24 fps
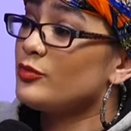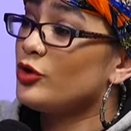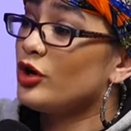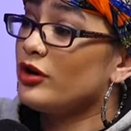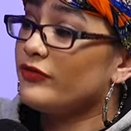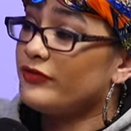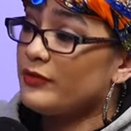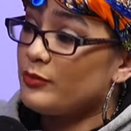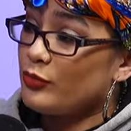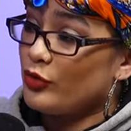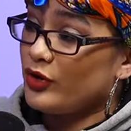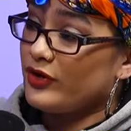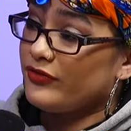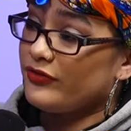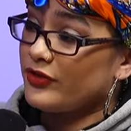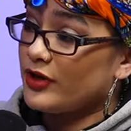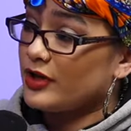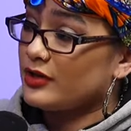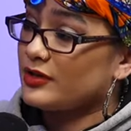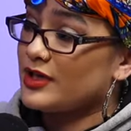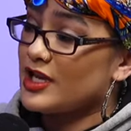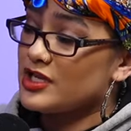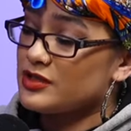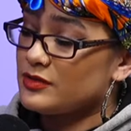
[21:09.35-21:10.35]

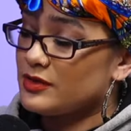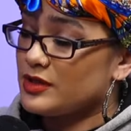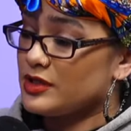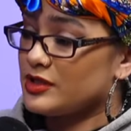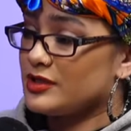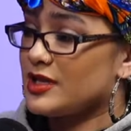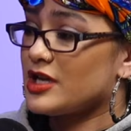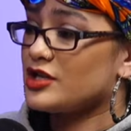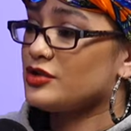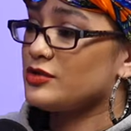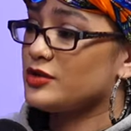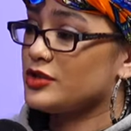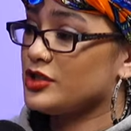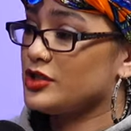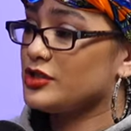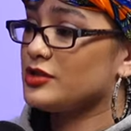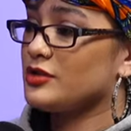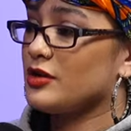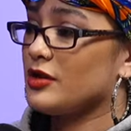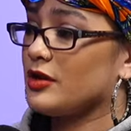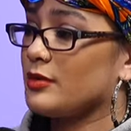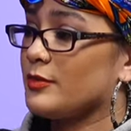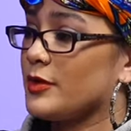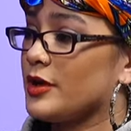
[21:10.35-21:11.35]
girlfriend-boyfriend, that's what she's
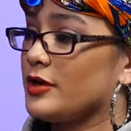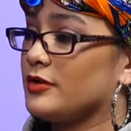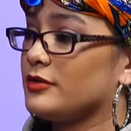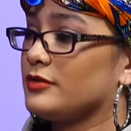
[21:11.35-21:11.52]
talking about.